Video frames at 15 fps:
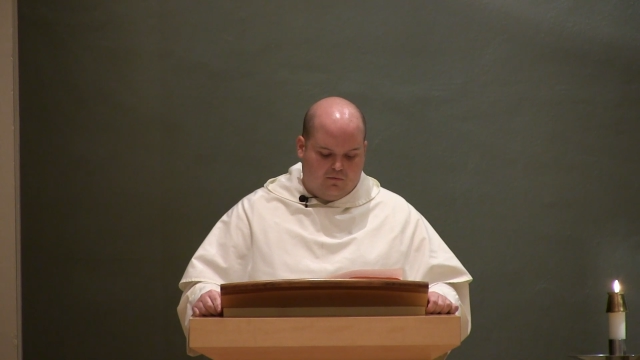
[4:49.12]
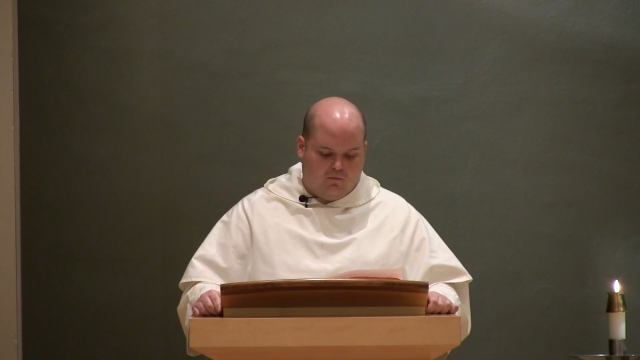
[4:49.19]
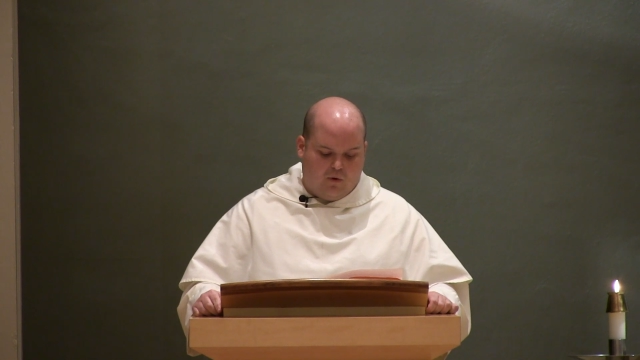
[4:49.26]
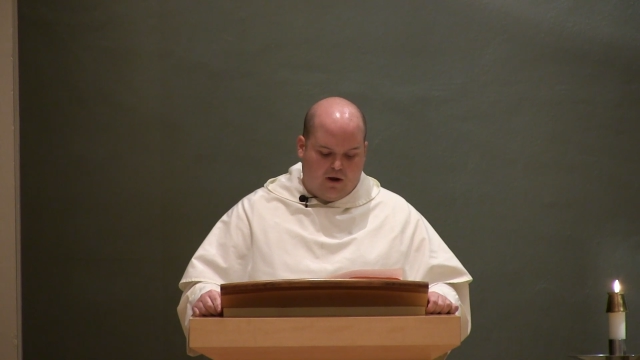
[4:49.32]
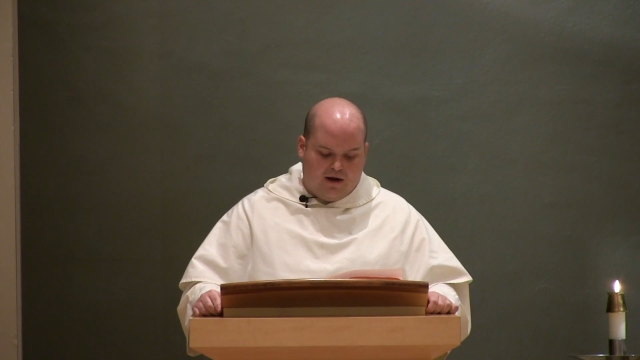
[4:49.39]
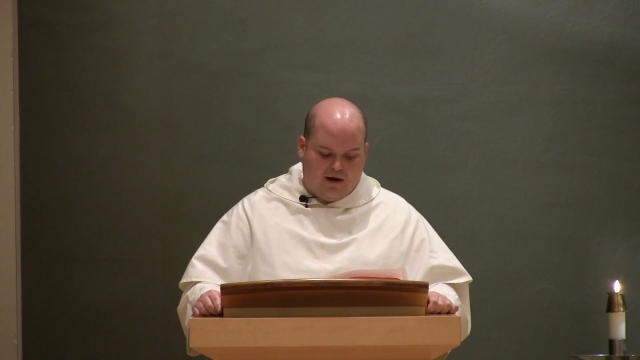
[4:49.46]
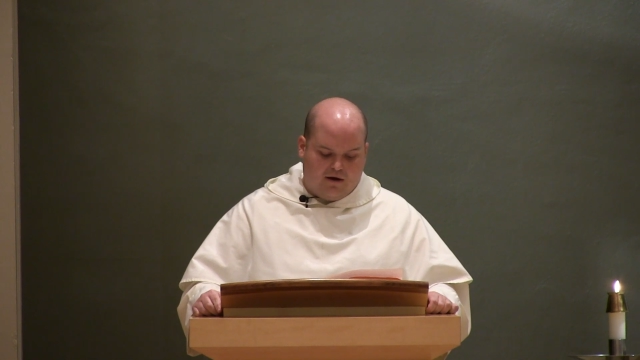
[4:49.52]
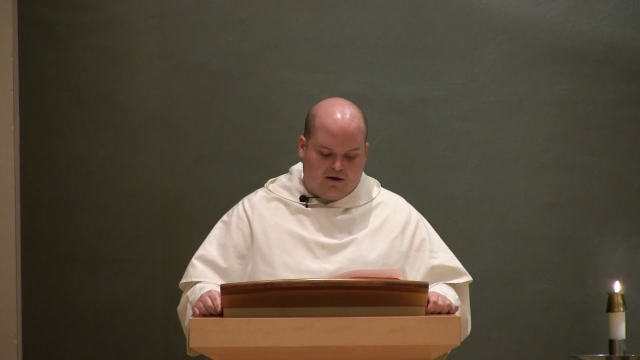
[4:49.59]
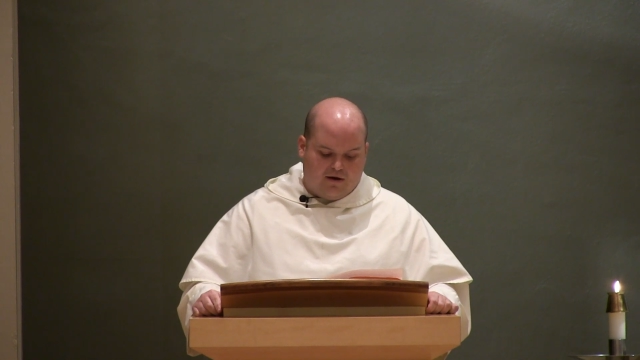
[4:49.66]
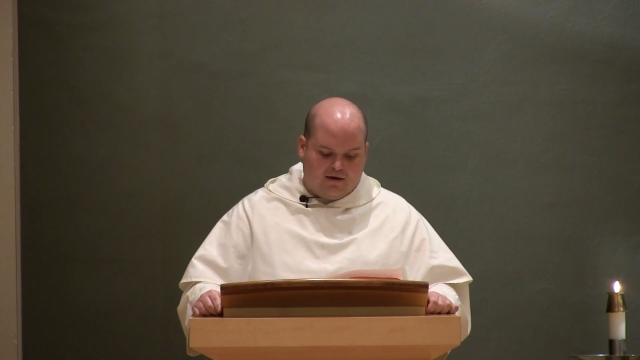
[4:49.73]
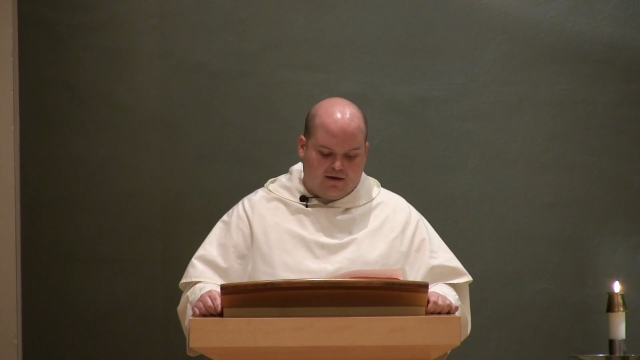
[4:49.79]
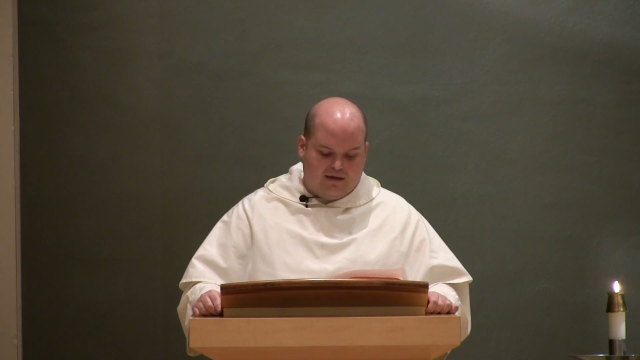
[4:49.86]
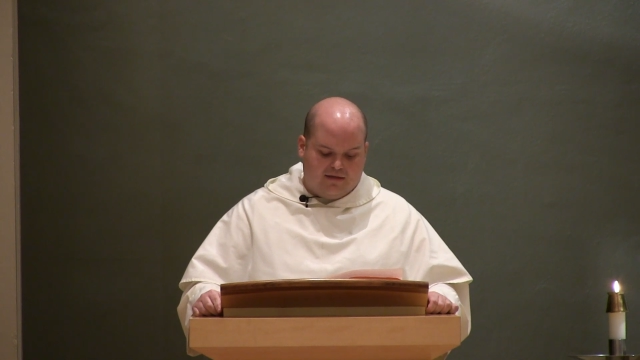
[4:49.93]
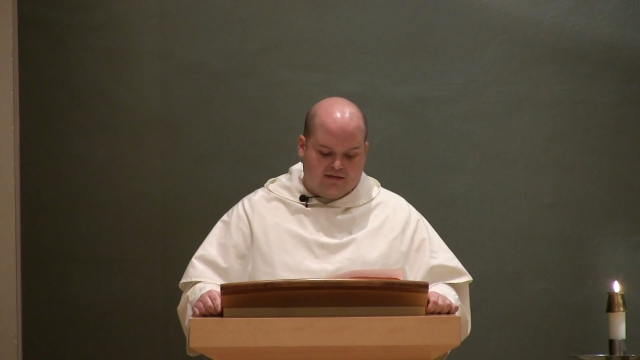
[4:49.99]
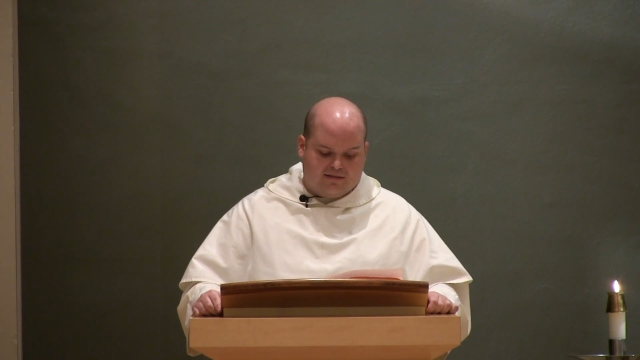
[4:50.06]

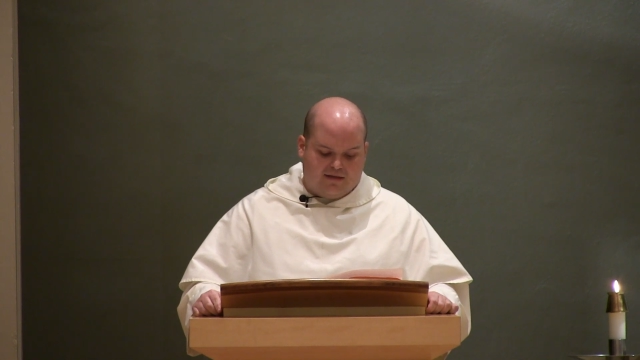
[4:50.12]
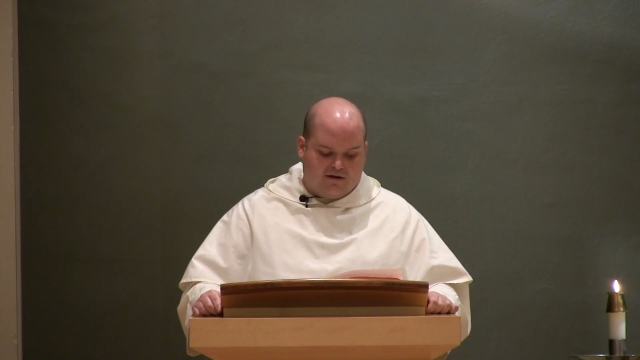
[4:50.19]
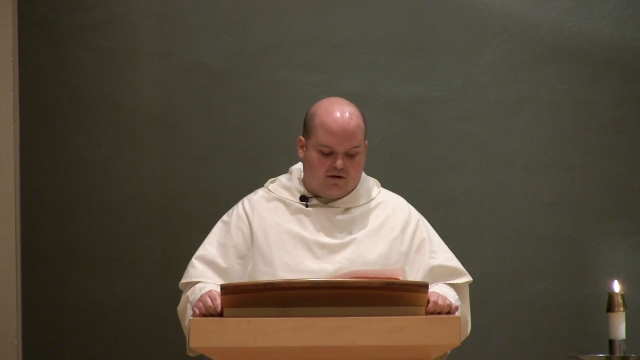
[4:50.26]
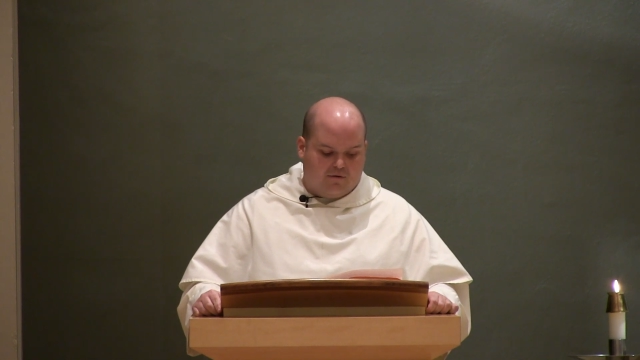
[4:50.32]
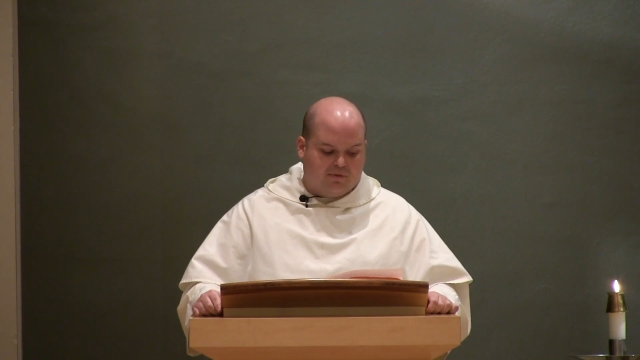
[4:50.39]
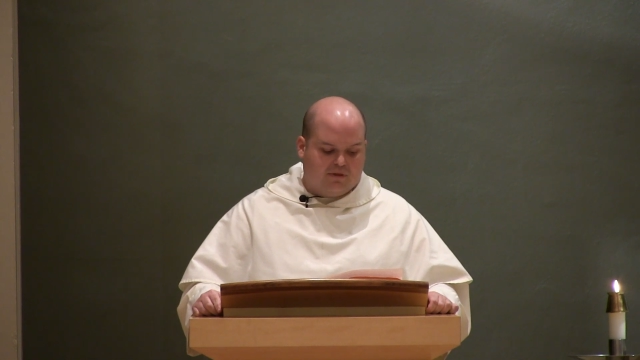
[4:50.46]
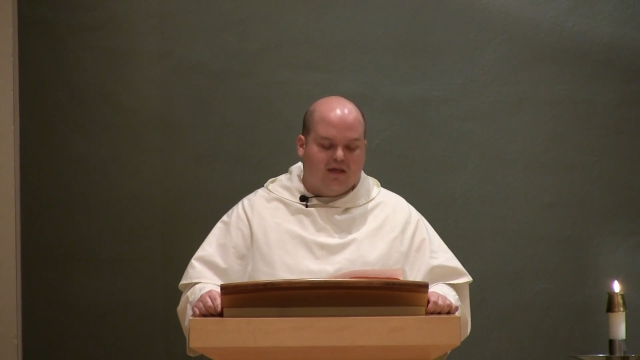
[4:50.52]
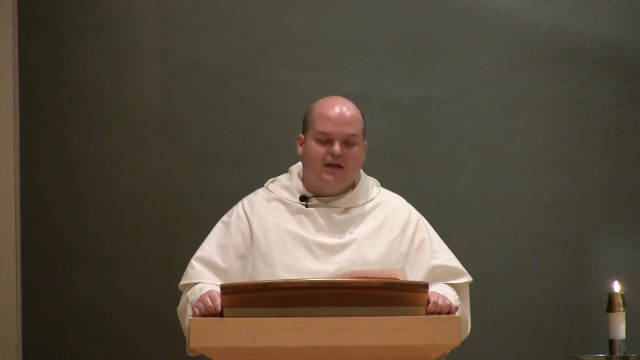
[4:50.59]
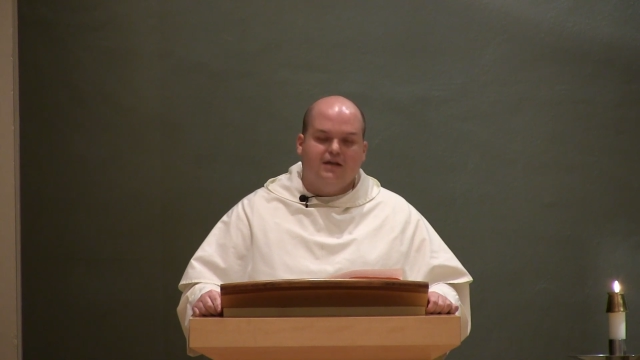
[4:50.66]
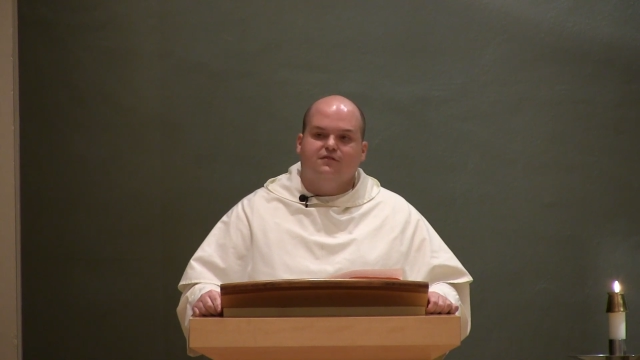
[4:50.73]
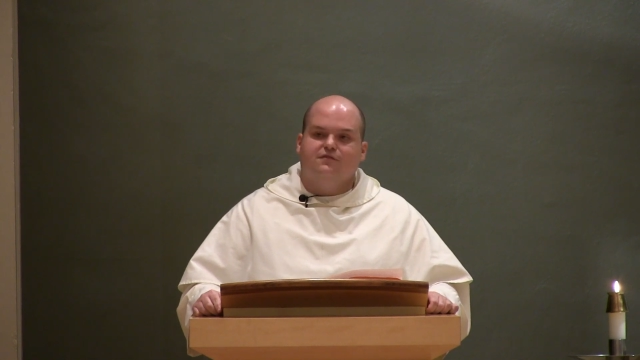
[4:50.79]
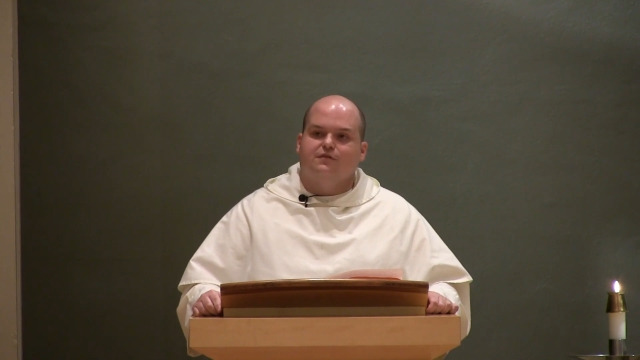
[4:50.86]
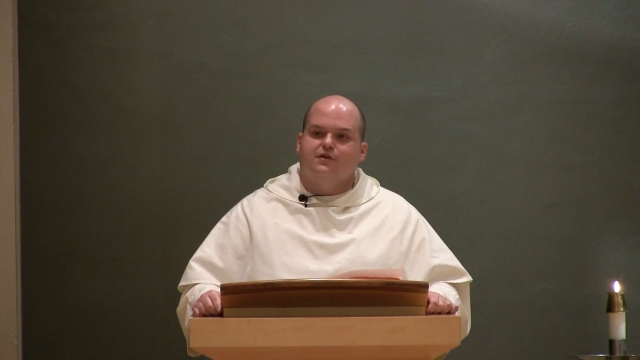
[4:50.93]
Where is there a place